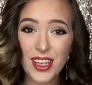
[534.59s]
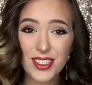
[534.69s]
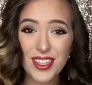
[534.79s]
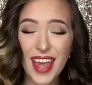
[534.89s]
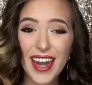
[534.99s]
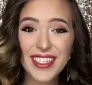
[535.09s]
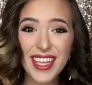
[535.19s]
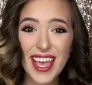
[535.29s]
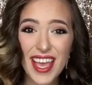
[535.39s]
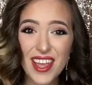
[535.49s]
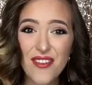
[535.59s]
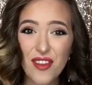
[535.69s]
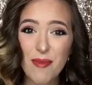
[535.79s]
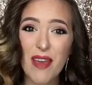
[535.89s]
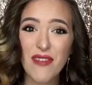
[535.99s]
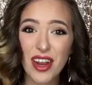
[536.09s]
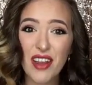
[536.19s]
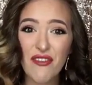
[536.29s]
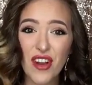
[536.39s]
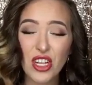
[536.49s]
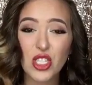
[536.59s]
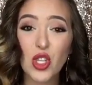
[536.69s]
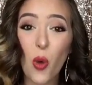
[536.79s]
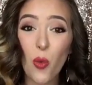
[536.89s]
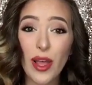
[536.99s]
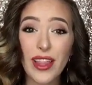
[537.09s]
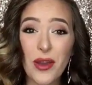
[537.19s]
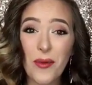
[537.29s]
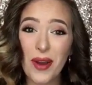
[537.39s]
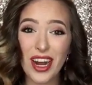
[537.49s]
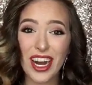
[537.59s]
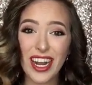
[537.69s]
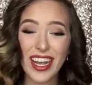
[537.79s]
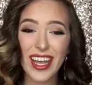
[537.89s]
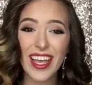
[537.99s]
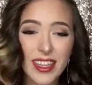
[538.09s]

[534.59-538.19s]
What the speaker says: So that is it for my very first Will It Work?